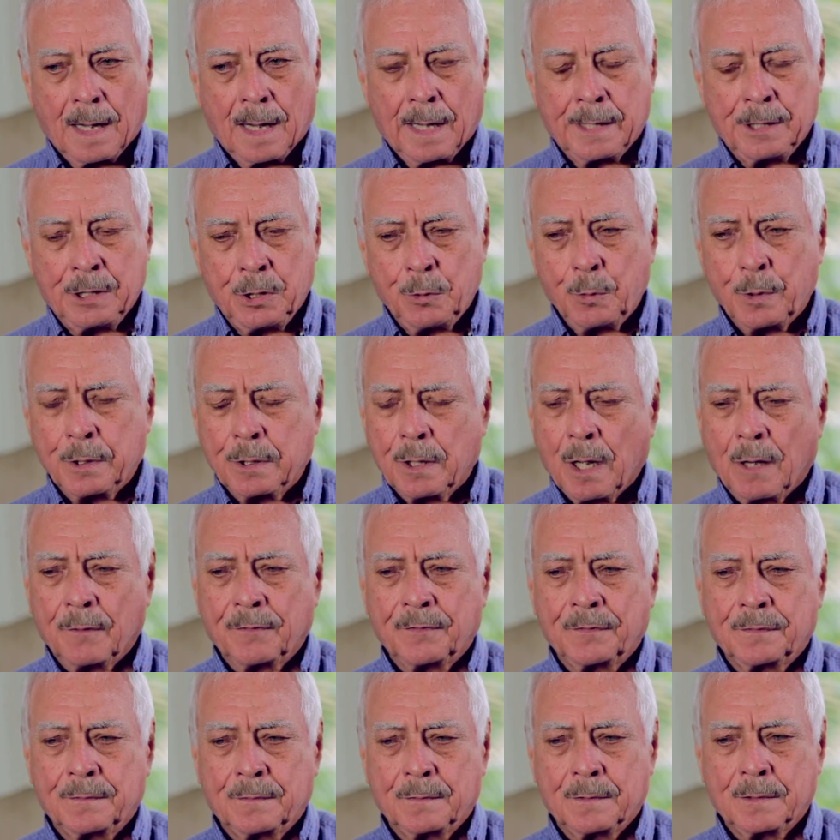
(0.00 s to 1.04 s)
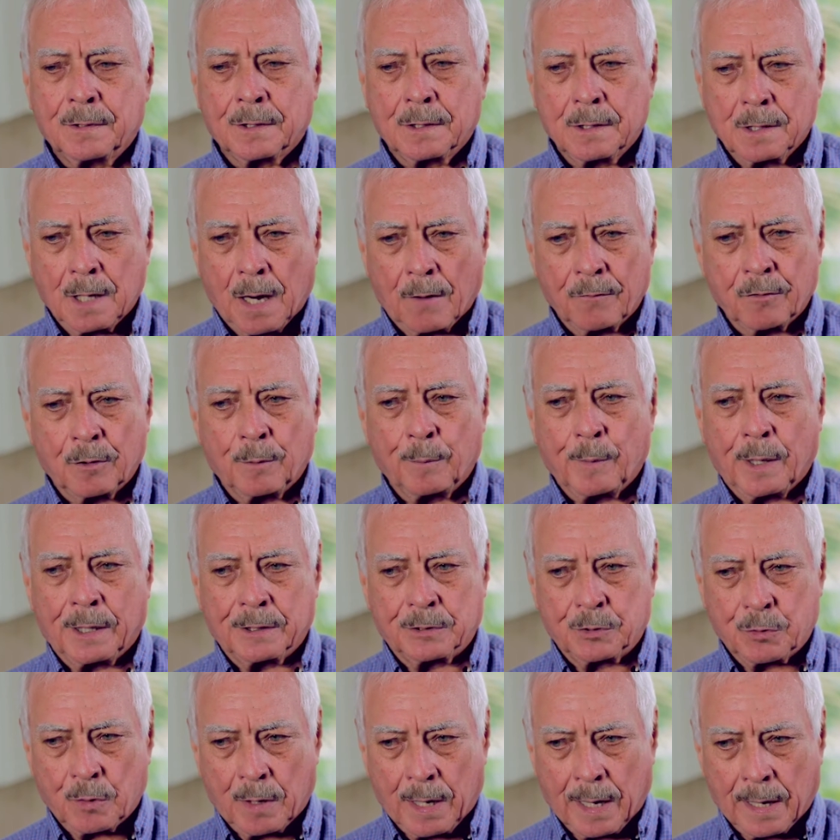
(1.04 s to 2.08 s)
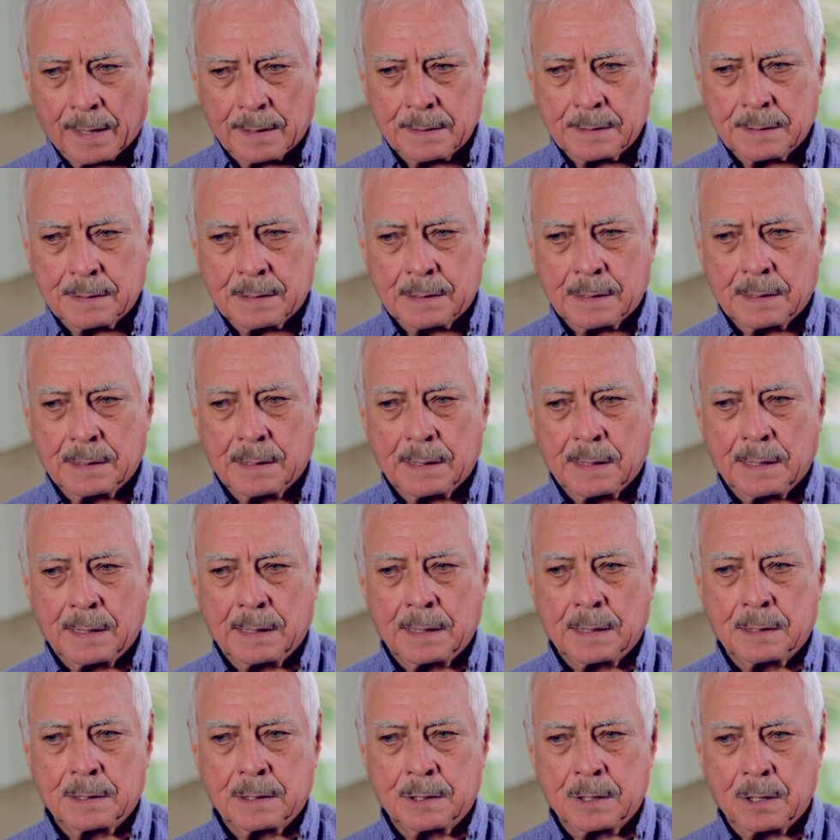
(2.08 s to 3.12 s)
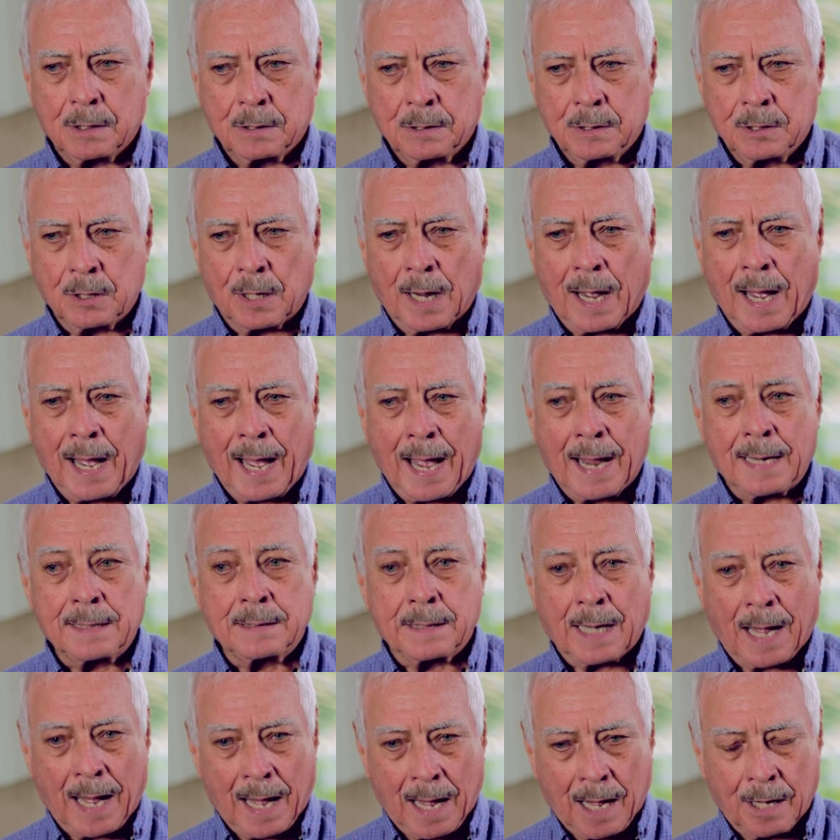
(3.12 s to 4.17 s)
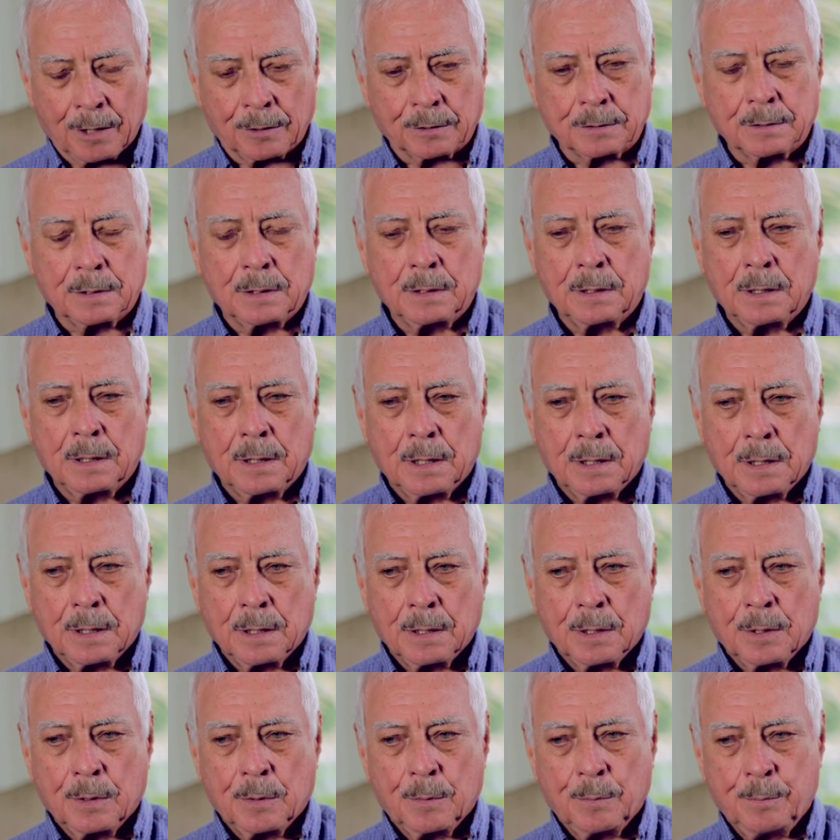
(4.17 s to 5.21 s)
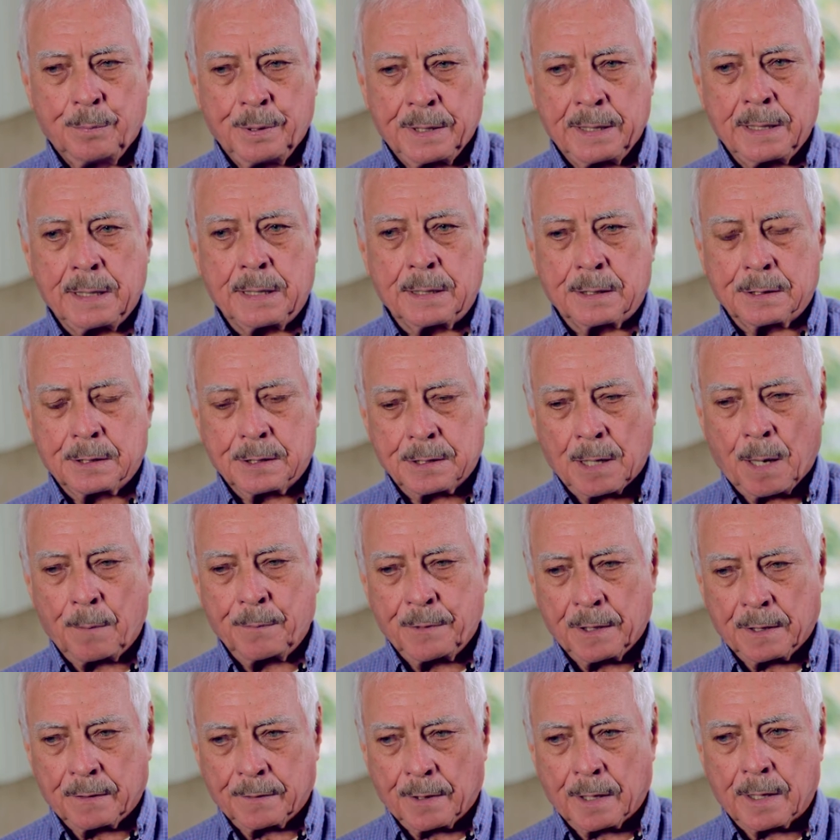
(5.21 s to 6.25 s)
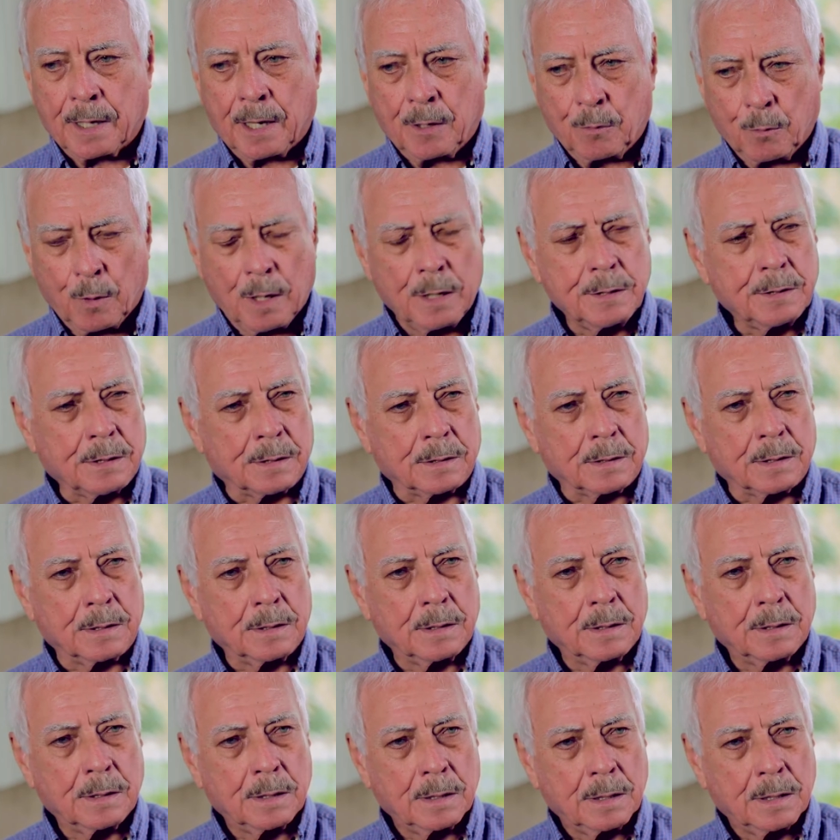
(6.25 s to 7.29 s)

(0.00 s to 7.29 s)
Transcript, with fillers: I knew enough to cover my tracks, to, to act out being something that I wasn't.